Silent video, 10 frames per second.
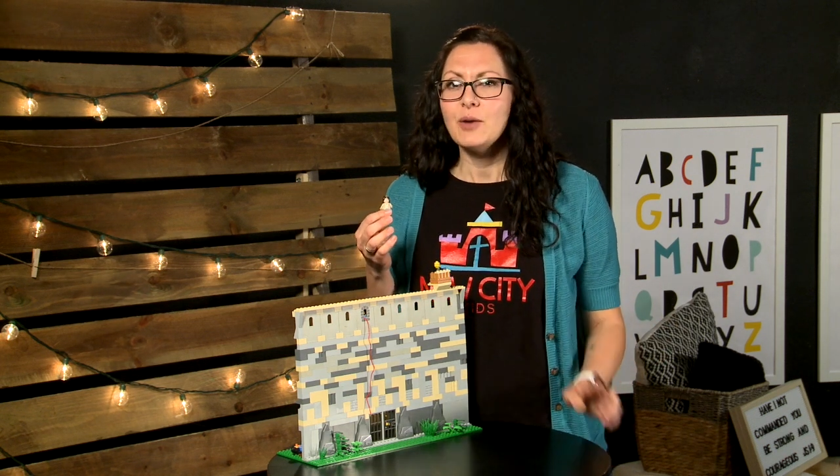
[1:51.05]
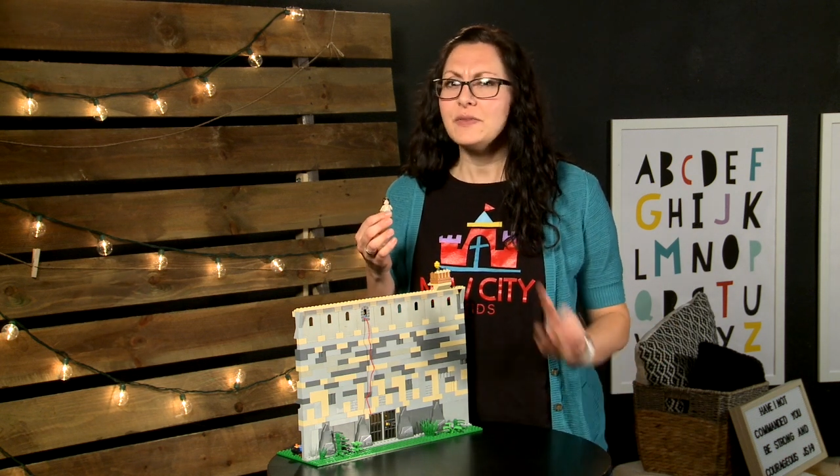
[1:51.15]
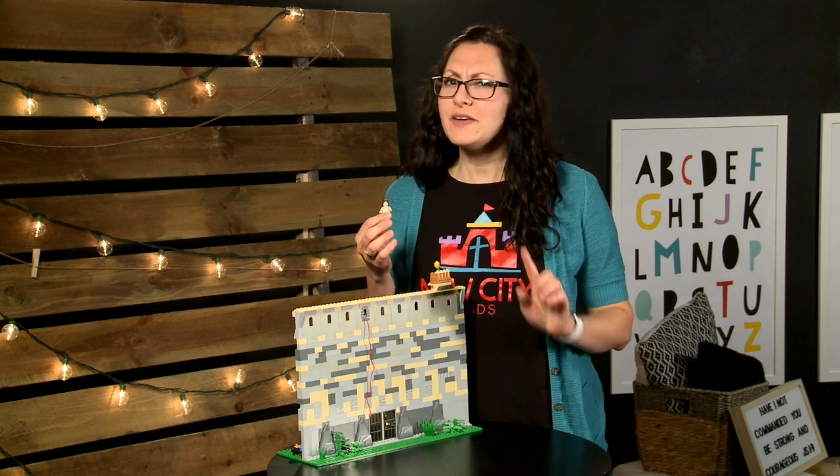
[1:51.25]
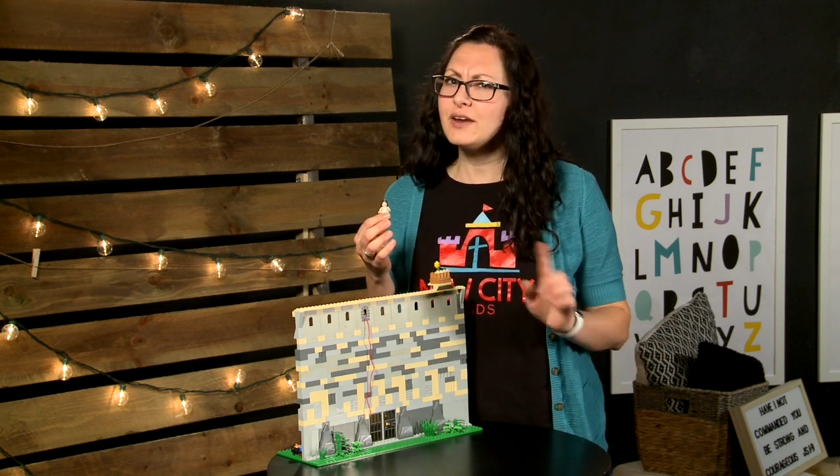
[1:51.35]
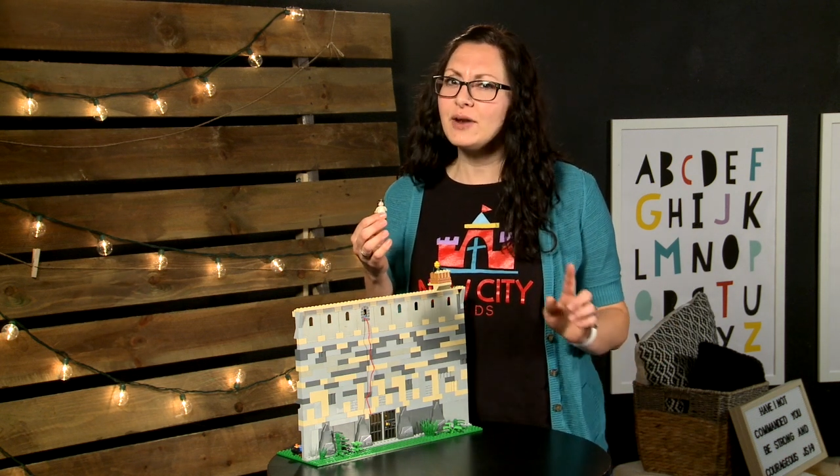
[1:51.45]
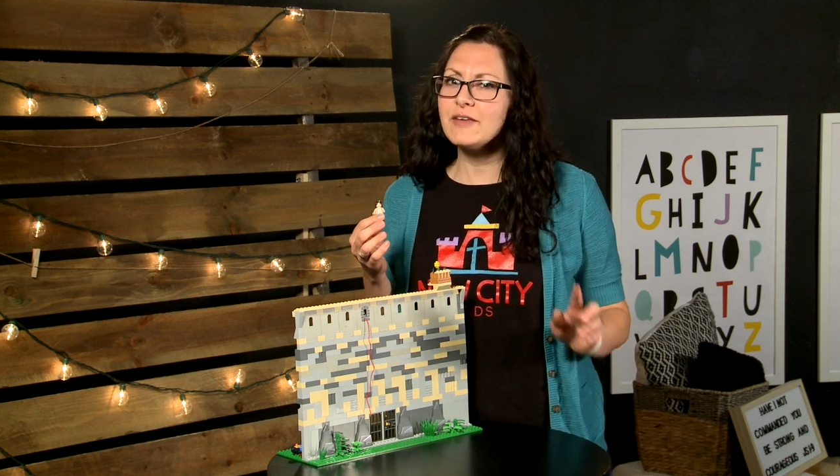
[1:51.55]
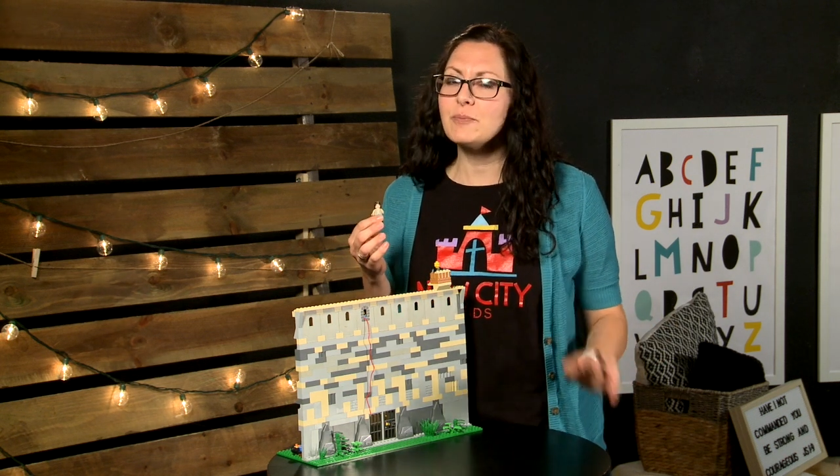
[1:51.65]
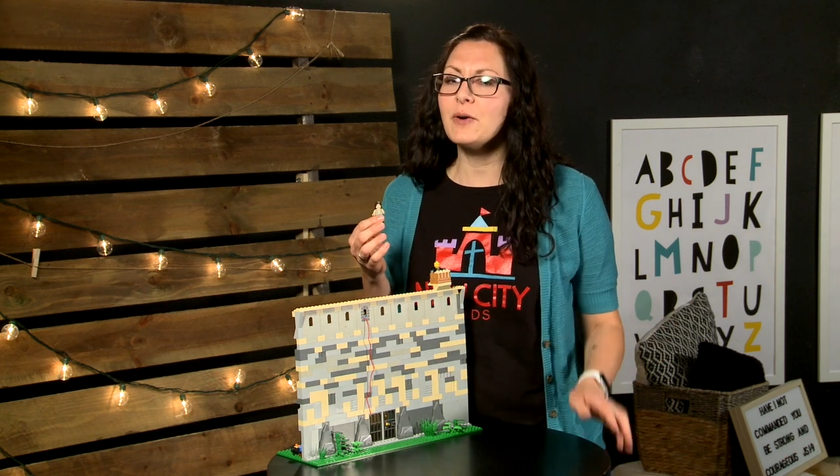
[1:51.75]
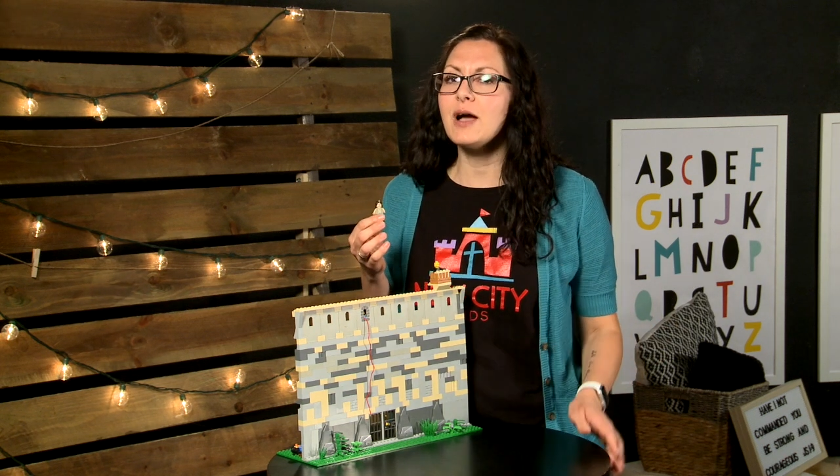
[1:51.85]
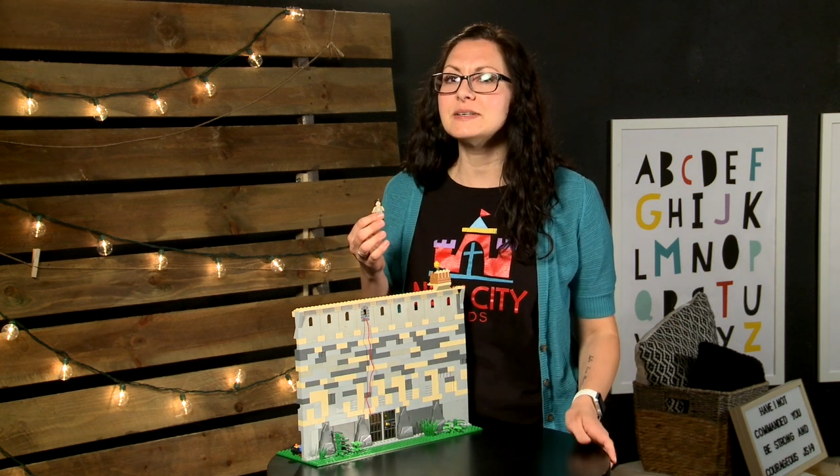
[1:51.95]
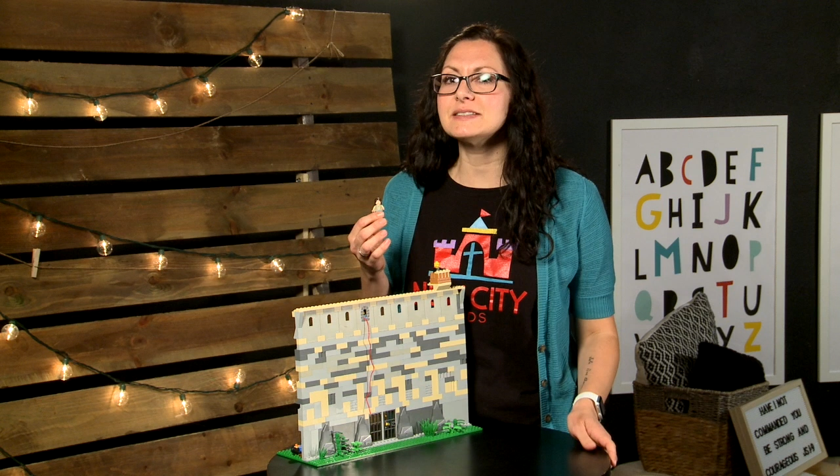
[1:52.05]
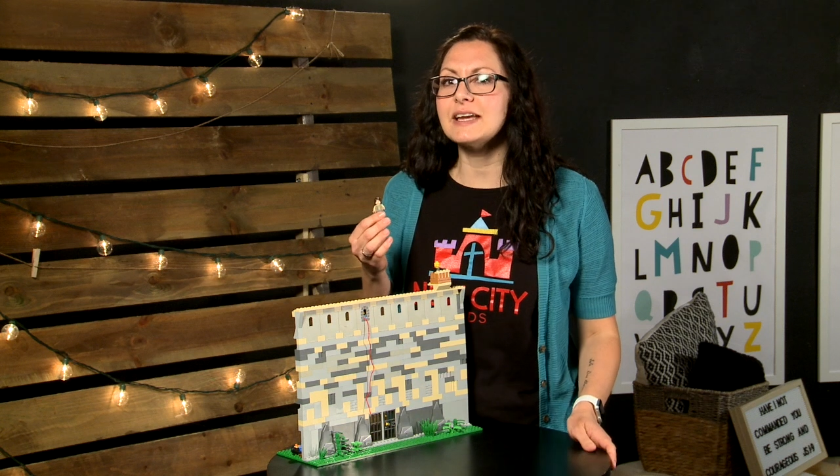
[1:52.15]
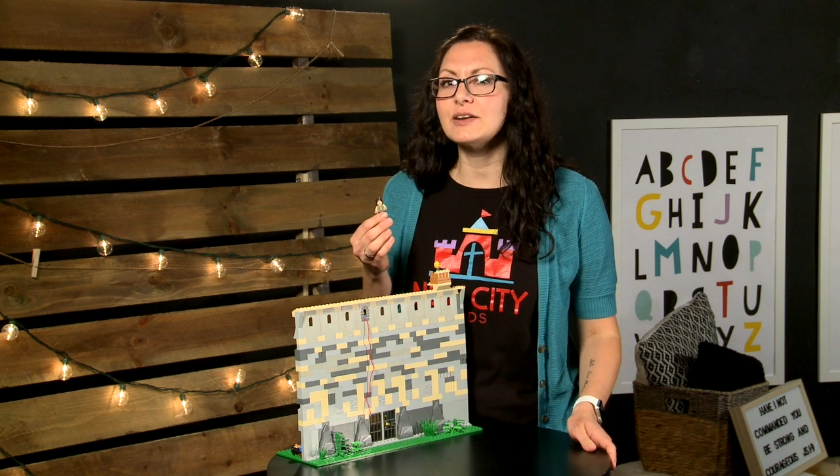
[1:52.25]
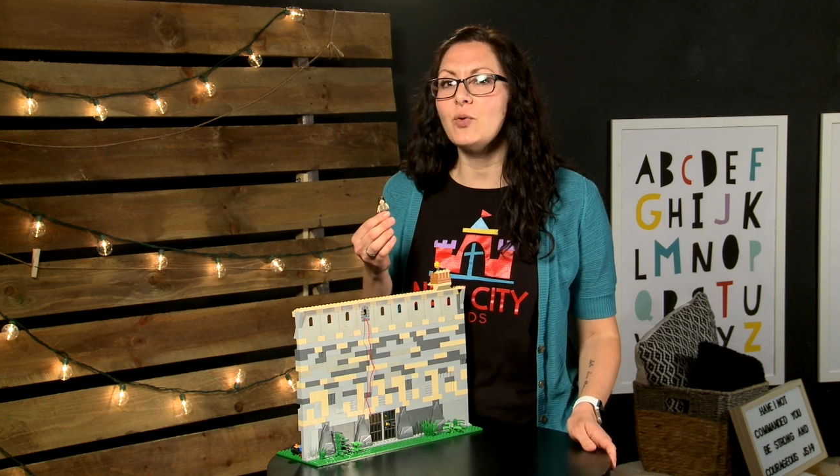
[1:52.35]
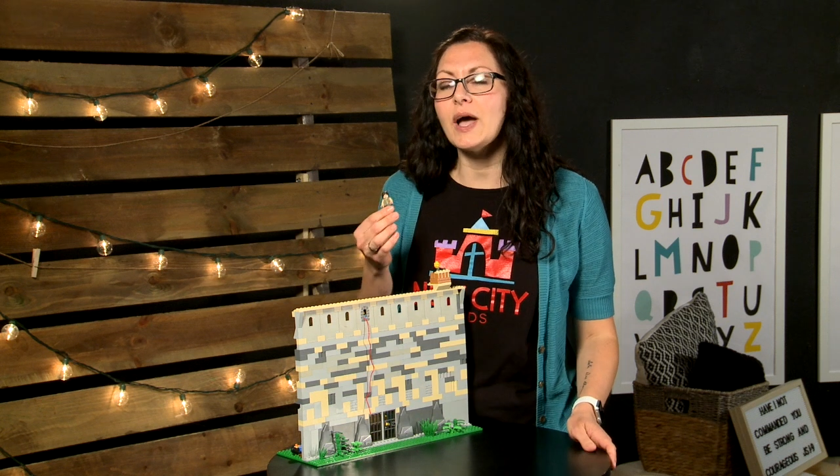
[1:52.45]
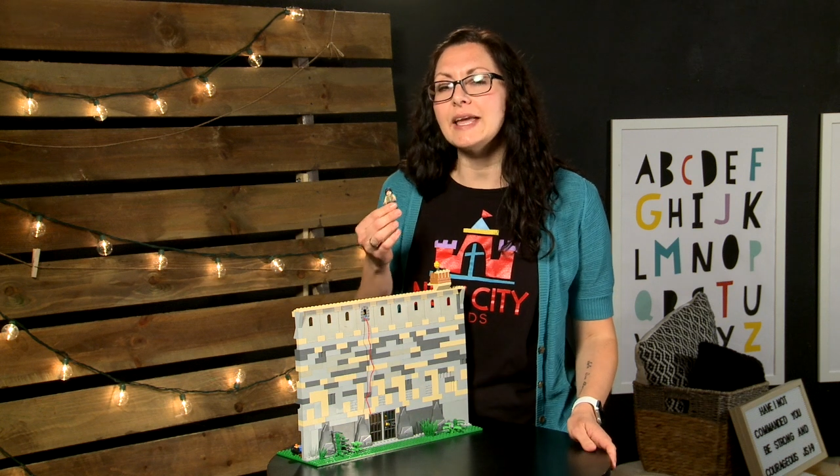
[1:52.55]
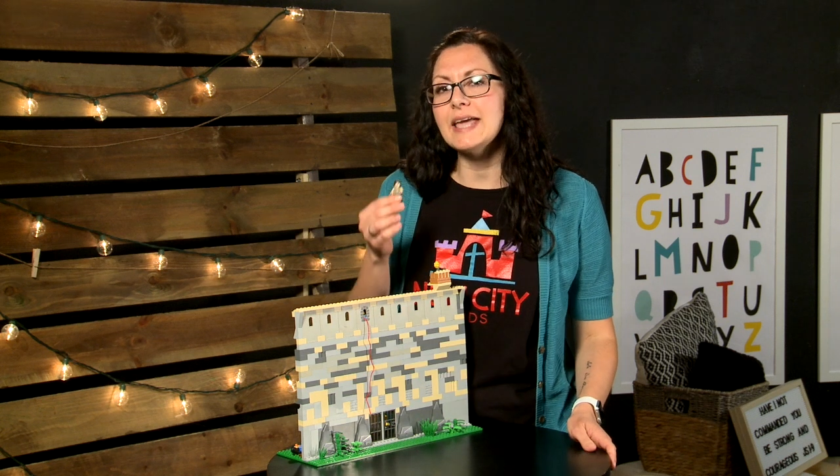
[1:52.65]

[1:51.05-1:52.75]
But they don't have the Promised Land quite